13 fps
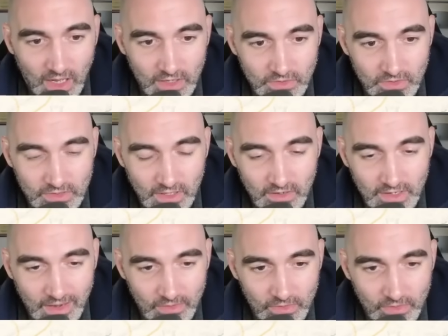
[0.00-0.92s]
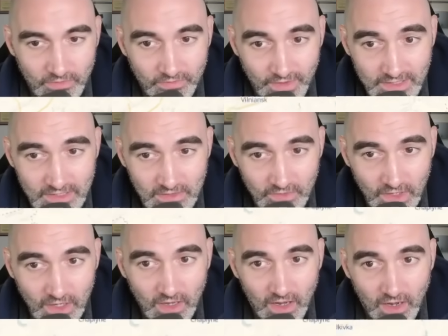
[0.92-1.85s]
during their counteroffensive.
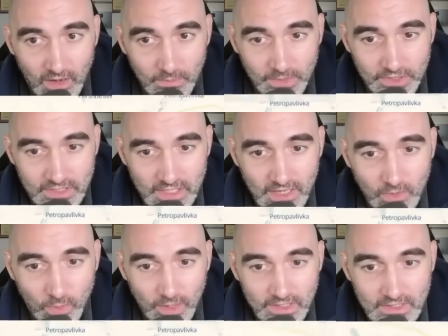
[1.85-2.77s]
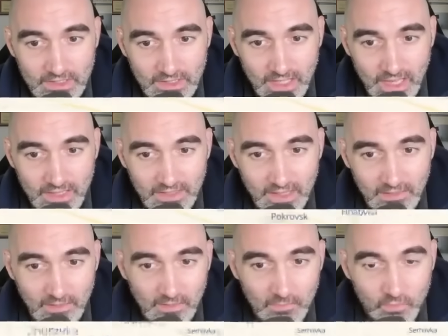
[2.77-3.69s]
But the takeaway is, again,
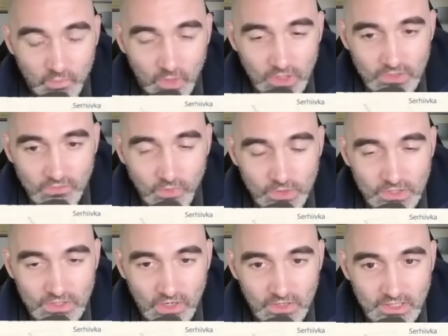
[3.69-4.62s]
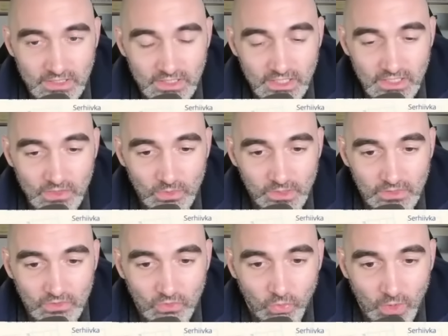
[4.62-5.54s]
that Russian forces are continually
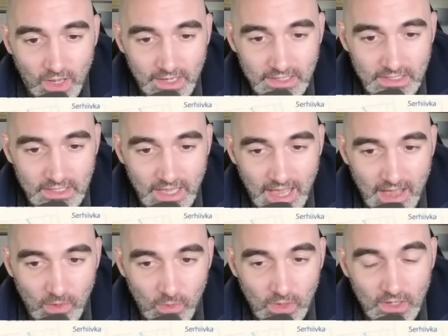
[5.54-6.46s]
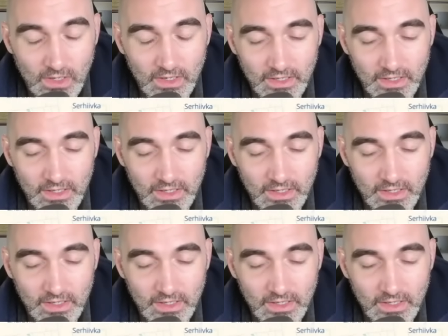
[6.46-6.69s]
grinding out,